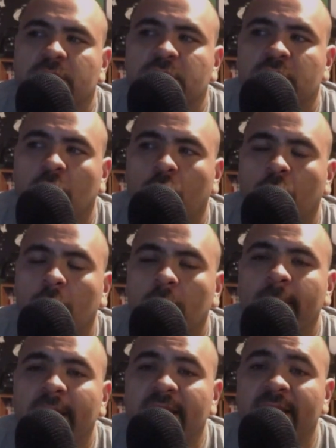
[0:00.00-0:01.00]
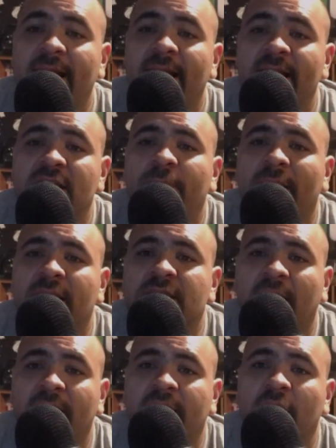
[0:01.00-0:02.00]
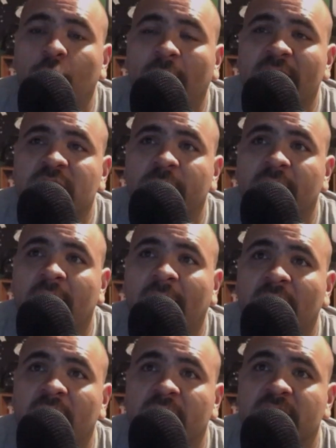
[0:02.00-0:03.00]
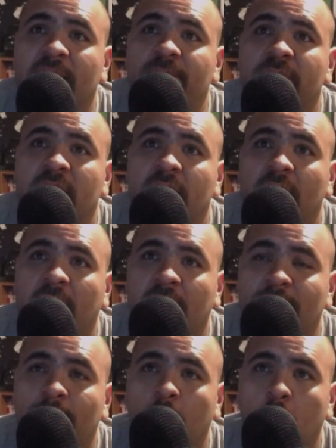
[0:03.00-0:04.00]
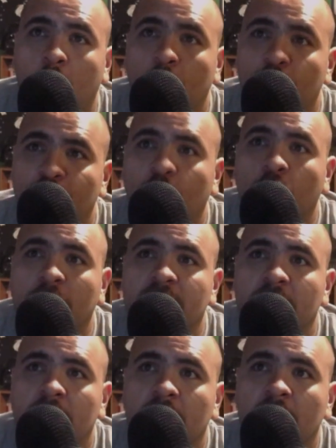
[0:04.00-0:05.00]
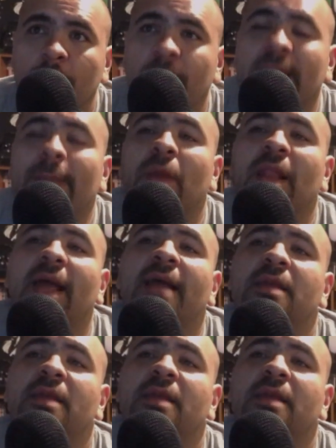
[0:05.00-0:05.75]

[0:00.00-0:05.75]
So in that aspects, I can grasp it, I can accept it, and I'm for it, but I'm glad they